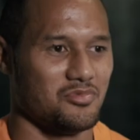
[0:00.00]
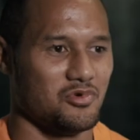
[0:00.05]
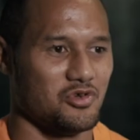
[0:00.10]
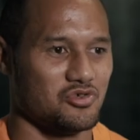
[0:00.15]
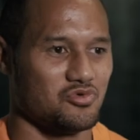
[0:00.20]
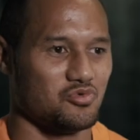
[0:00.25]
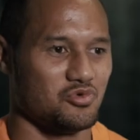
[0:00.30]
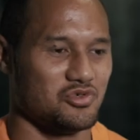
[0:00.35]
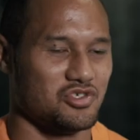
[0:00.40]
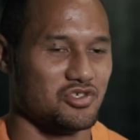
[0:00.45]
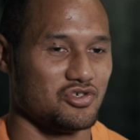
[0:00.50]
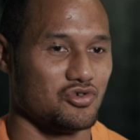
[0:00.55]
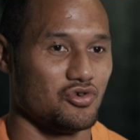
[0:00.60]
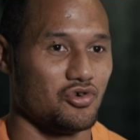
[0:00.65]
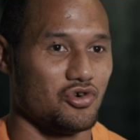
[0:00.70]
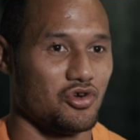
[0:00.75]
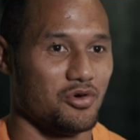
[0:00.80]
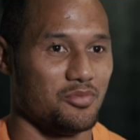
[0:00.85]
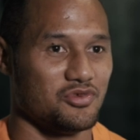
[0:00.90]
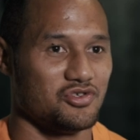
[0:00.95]
this was just
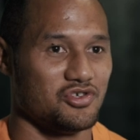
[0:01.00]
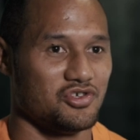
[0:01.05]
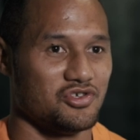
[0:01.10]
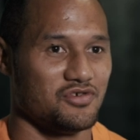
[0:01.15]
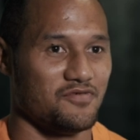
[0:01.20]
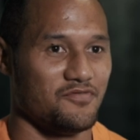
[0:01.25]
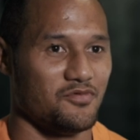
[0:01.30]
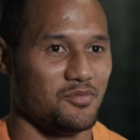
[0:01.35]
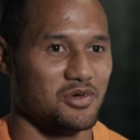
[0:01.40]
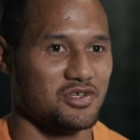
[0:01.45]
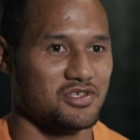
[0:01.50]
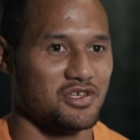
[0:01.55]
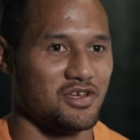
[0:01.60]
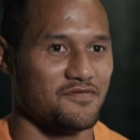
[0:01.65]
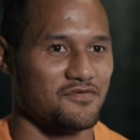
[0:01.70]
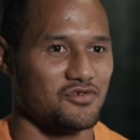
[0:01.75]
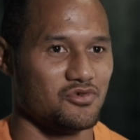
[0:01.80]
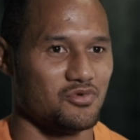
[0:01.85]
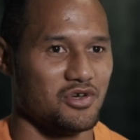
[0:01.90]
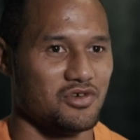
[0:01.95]
good competition for
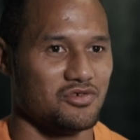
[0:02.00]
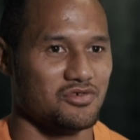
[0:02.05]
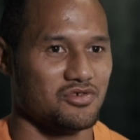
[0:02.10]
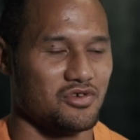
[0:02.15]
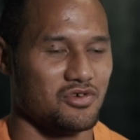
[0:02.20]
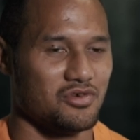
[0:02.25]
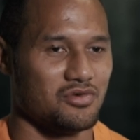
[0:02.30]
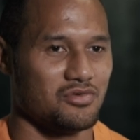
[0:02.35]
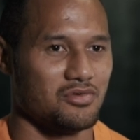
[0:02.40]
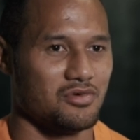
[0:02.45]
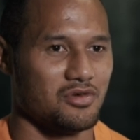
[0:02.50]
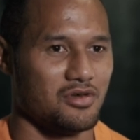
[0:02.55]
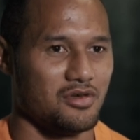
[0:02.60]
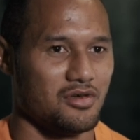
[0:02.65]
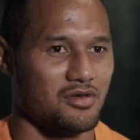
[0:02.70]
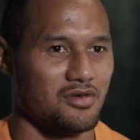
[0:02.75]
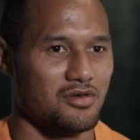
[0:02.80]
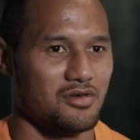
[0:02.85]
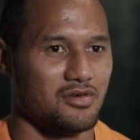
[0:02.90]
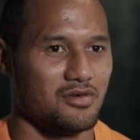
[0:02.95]
myself as well. So
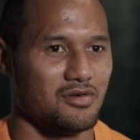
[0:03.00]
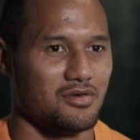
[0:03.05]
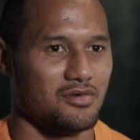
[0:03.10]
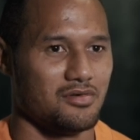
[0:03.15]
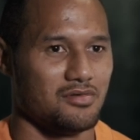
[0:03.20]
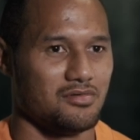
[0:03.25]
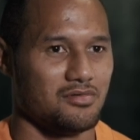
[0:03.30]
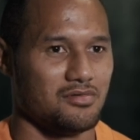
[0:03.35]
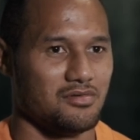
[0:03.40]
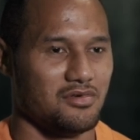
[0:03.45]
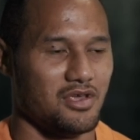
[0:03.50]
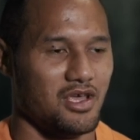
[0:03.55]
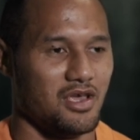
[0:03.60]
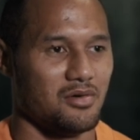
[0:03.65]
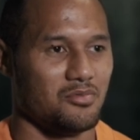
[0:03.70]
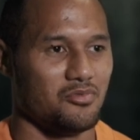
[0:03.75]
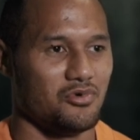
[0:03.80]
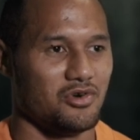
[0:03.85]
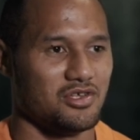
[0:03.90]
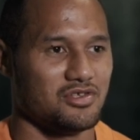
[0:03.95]
yeah,
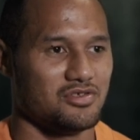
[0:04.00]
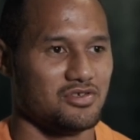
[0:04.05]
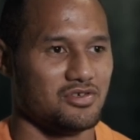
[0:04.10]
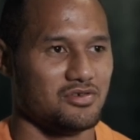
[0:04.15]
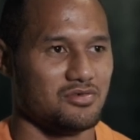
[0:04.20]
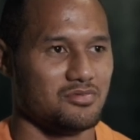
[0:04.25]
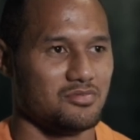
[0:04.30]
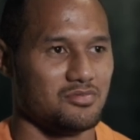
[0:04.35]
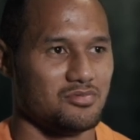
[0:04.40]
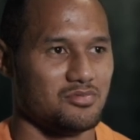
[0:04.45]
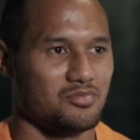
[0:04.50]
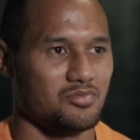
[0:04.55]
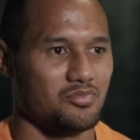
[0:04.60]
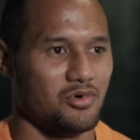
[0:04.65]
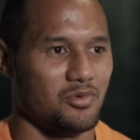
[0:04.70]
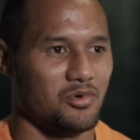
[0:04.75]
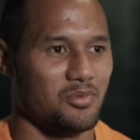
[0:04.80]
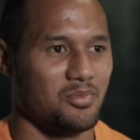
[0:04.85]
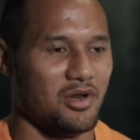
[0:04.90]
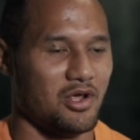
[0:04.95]
I'm willing to
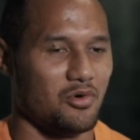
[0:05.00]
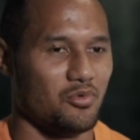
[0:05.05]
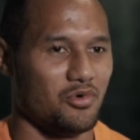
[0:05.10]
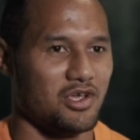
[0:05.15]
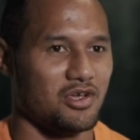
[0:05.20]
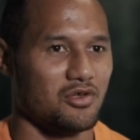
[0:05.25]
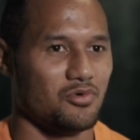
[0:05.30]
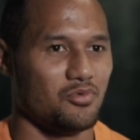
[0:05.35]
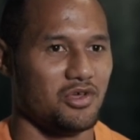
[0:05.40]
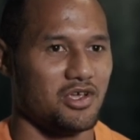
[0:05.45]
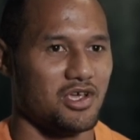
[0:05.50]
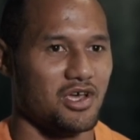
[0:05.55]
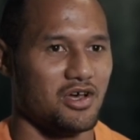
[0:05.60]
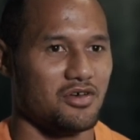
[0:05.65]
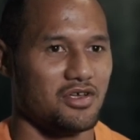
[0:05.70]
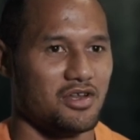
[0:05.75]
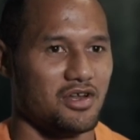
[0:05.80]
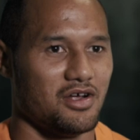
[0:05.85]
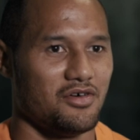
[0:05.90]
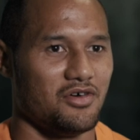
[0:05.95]
probably play week in, week out
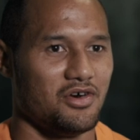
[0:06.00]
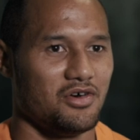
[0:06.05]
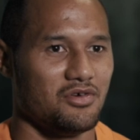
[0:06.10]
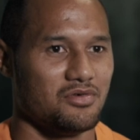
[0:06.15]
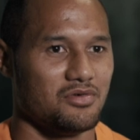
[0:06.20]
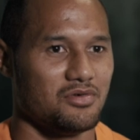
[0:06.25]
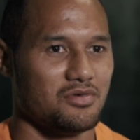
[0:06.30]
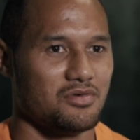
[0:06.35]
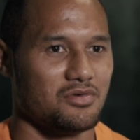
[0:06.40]
in NRL.